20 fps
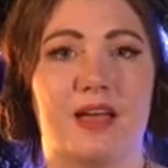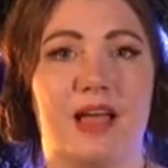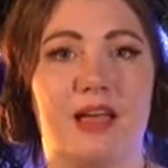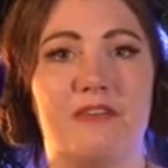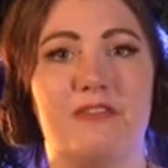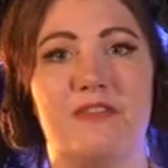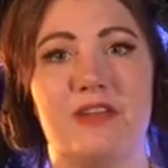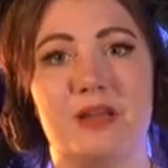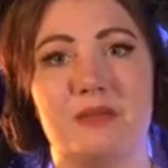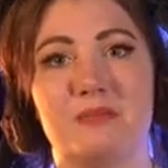I
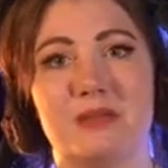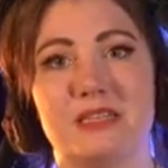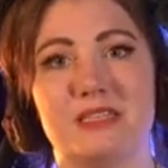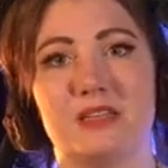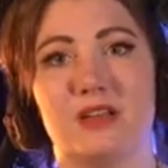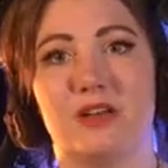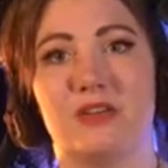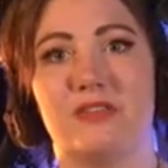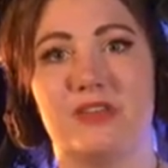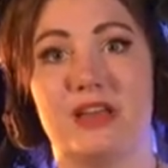found
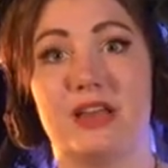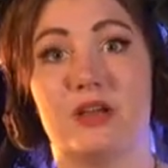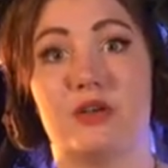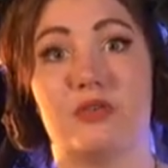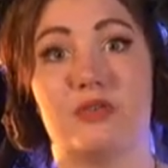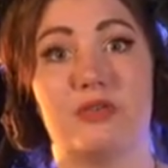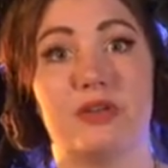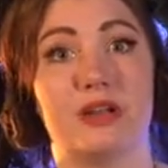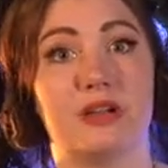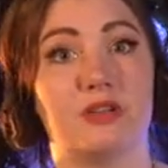myself at a
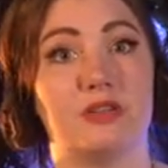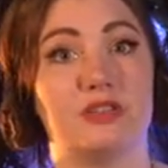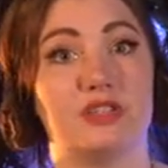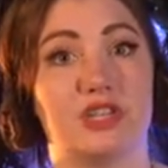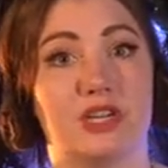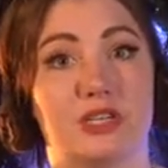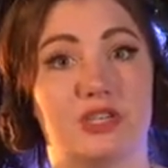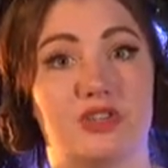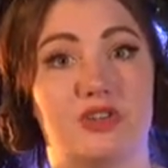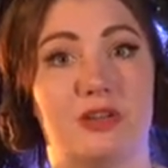critical
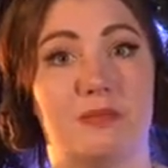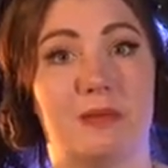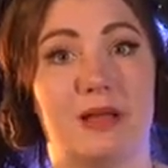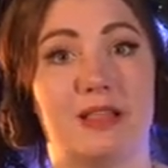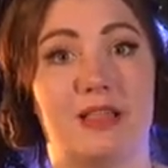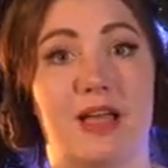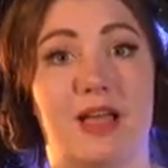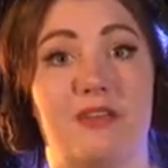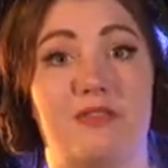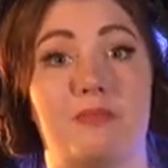juncture in
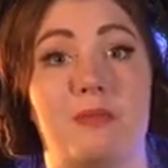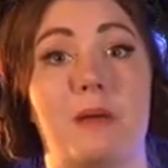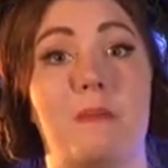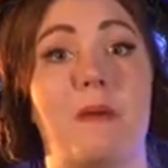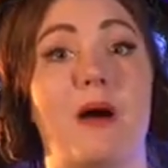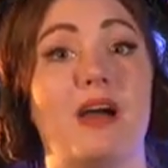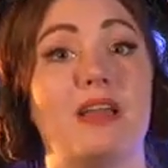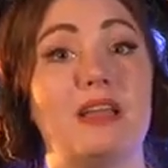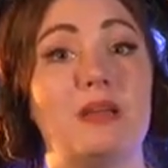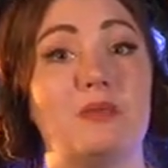my life. My
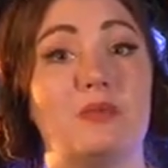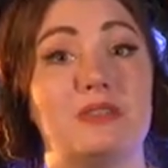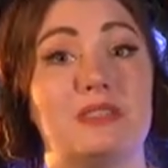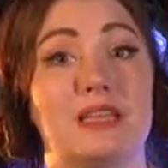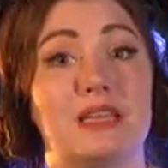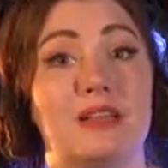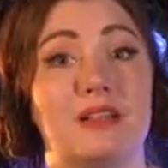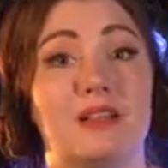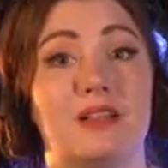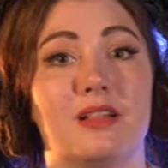body was
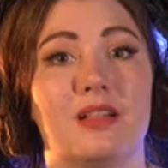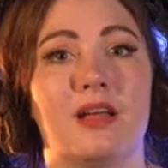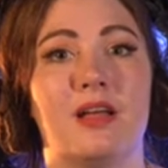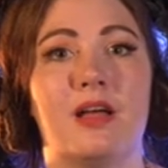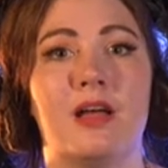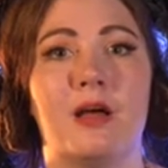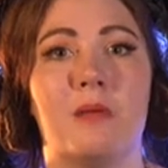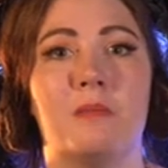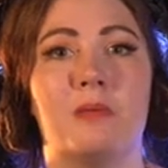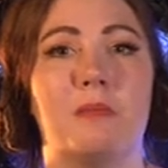ill,
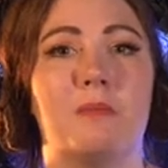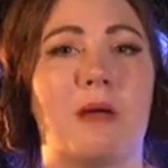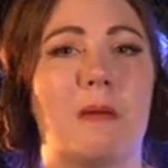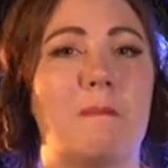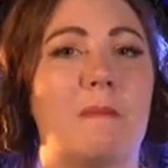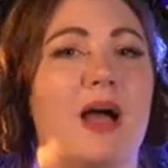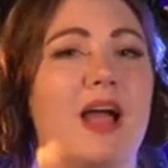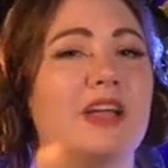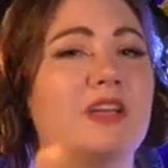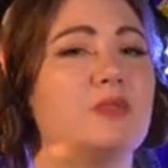but my
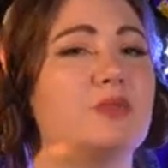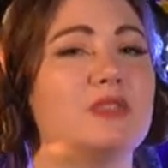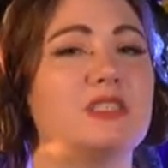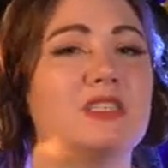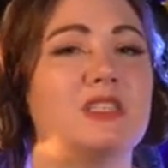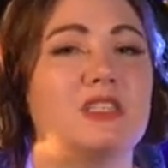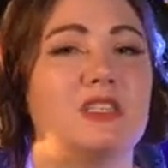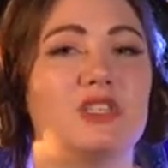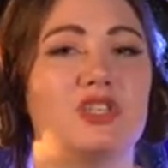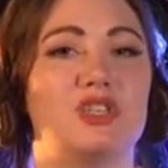mind was
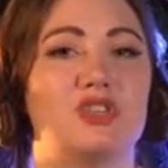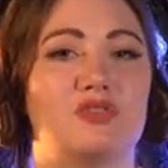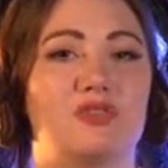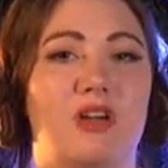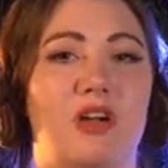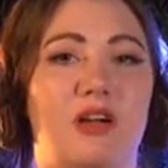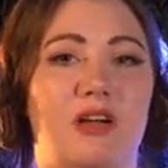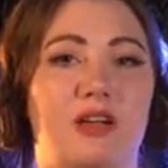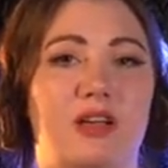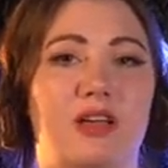still
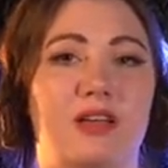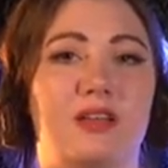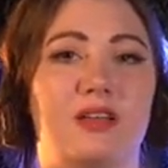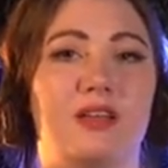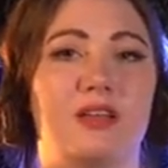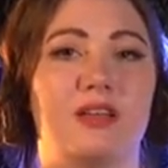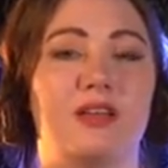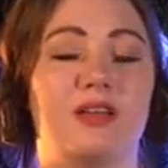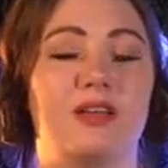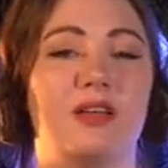strong.
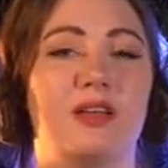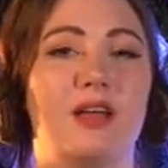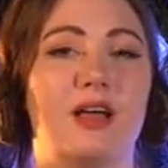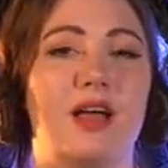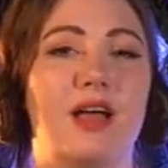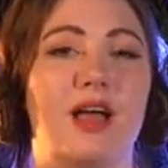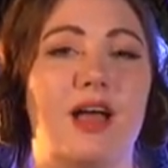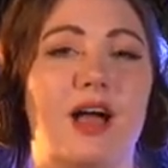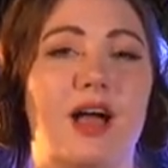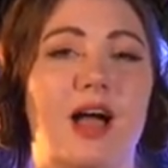
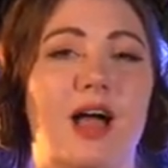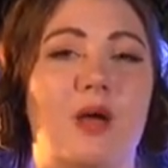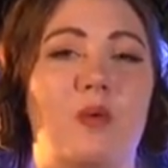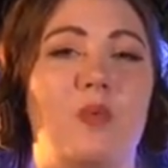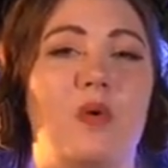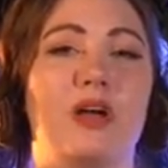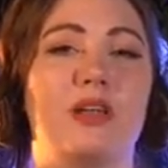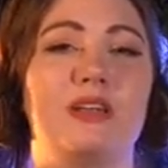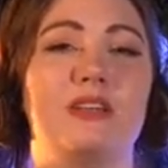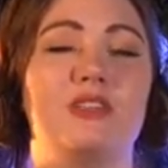I
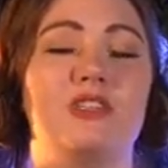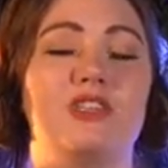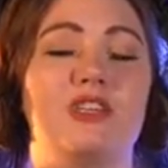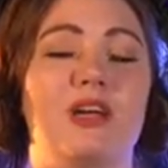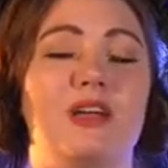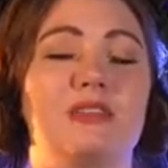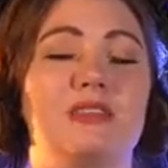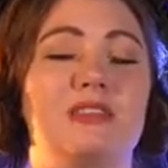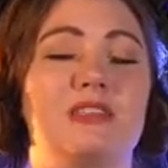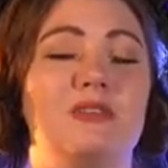wanted
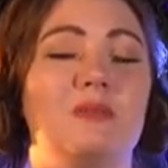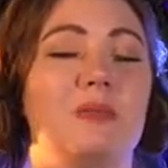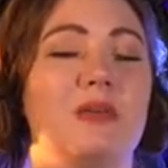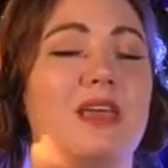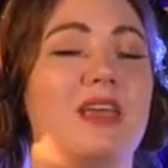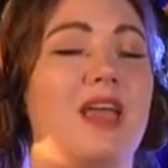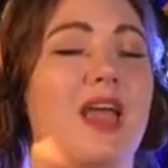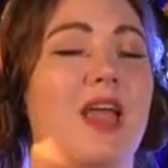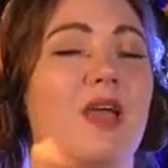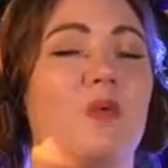just to
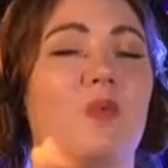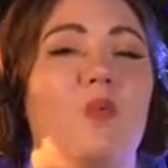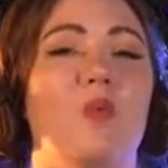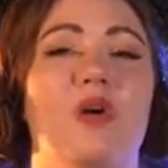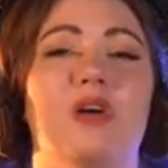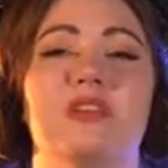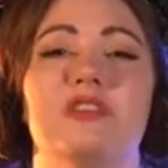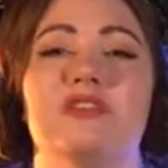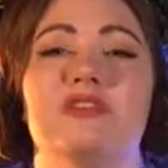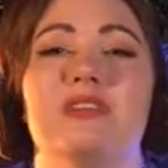be a
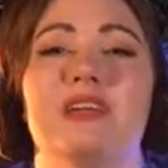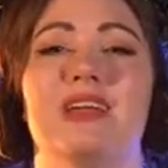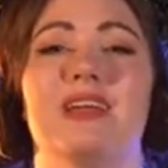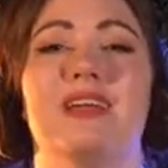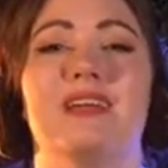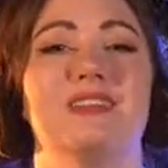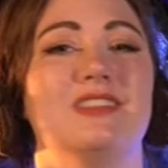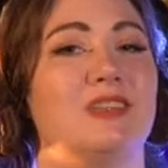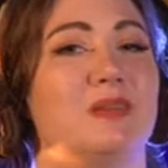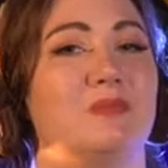
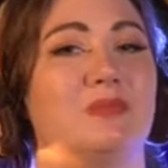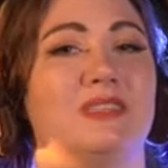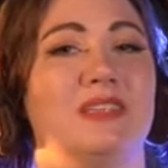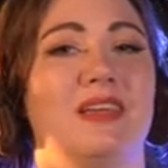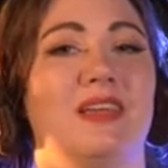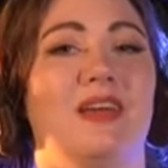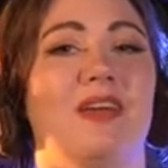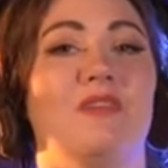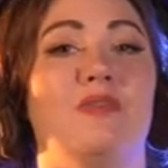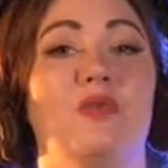wandering
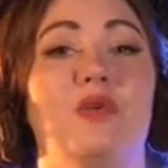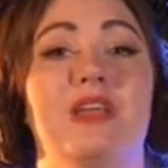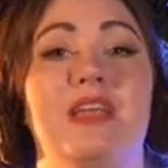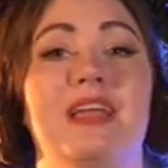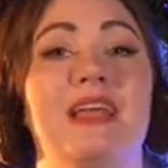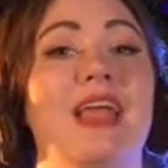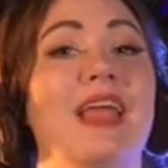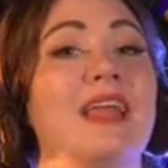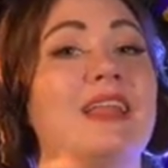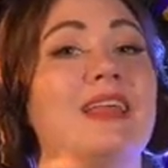gypsy,
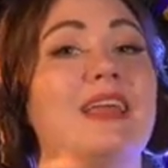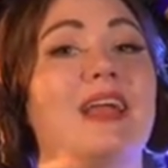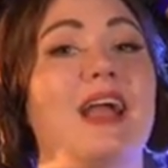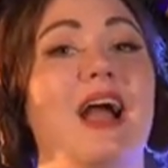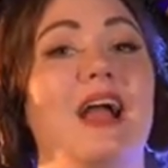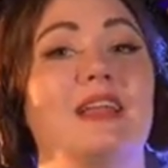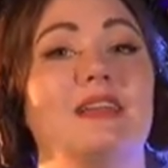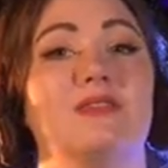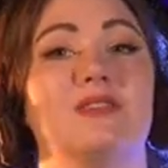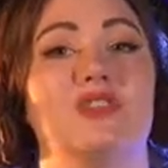avoiding any
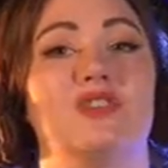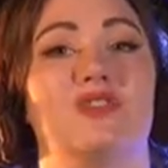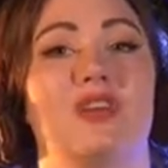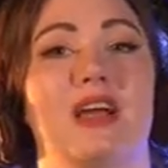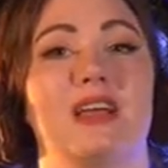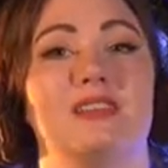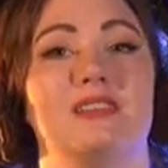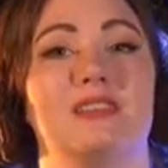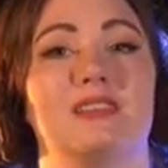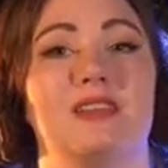kind of
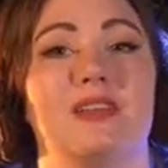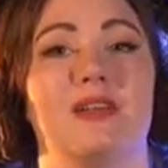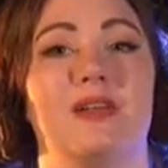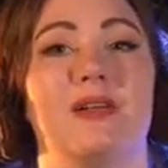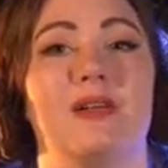stress.